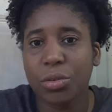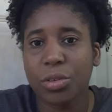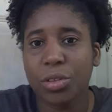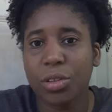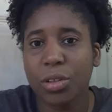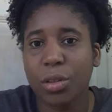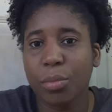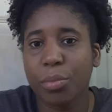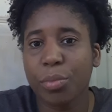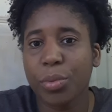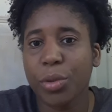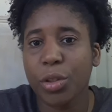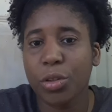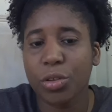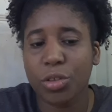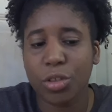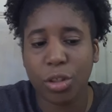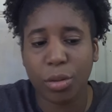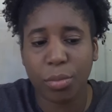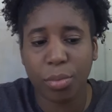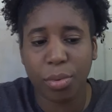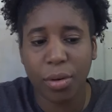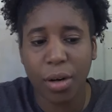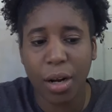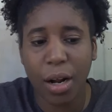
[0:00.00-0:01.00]
abuse
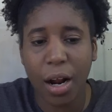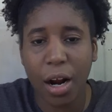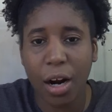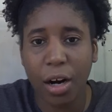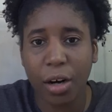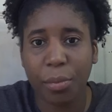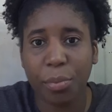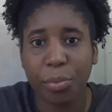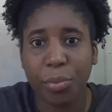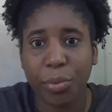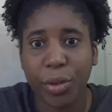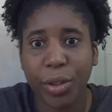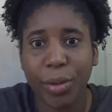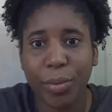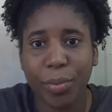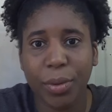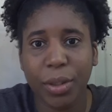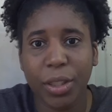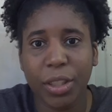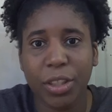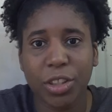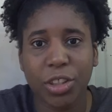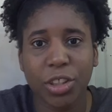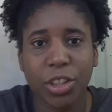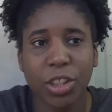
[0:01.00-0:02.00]
her
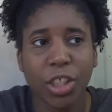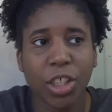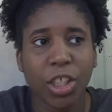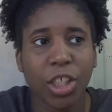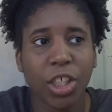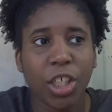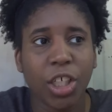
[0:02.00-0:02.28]
privilege